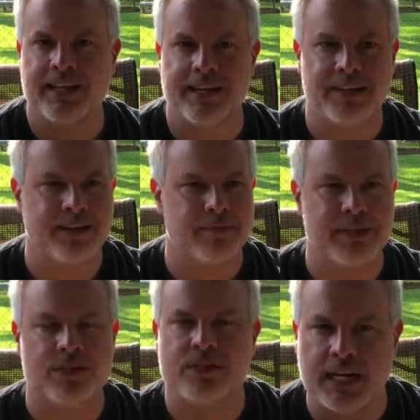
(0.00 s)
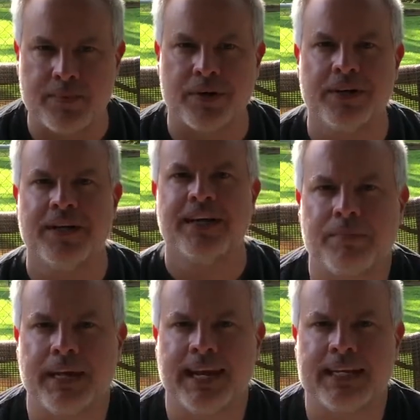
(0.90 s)
They have been stubborn,
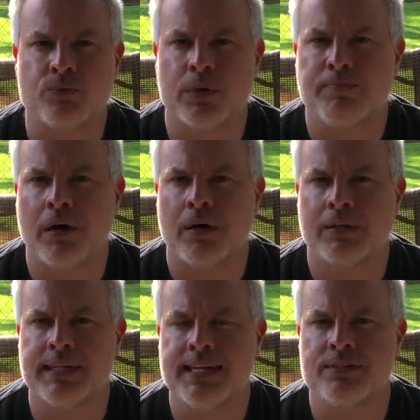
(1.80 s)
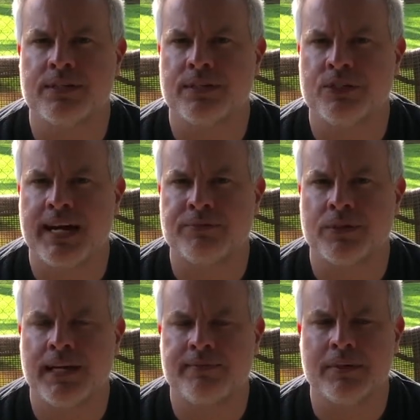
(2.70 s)
and that's where Paul leads into
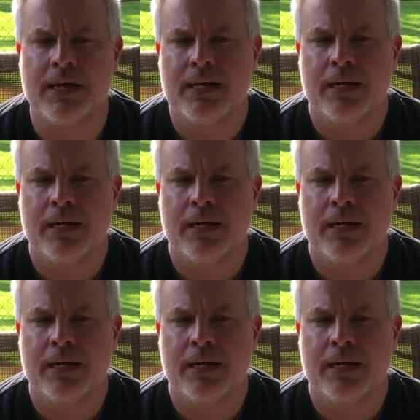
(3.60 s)
chapter 11.